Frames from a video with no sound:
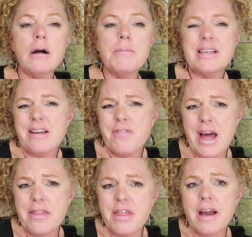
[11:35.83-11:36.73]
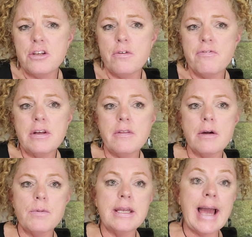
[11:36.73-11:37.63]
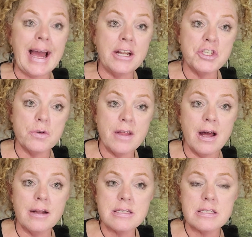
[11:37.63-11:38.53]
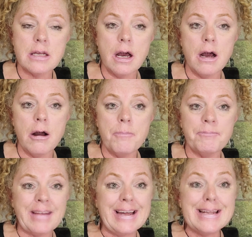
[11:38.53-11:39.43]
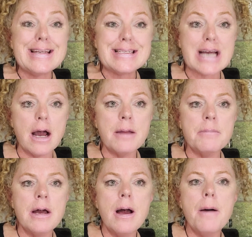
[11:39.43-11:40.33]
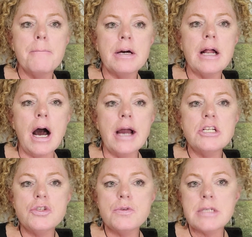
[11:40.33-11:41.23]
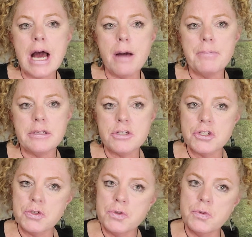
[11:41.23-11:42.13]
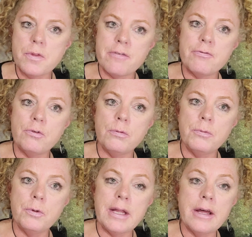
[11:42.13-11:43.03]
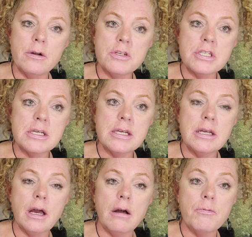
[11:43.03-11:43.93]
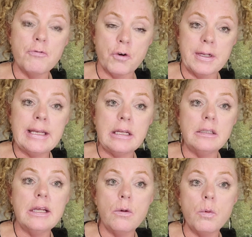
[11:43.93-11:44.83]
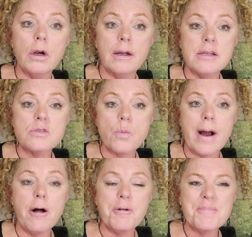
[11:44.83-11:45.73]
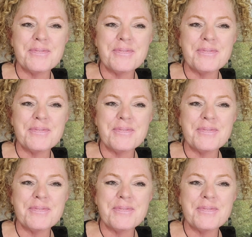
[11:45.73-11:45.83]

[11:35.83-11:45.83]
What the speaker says: because I do feel that we can do that at any time, but I do tap into the full moon energy for healing work as well.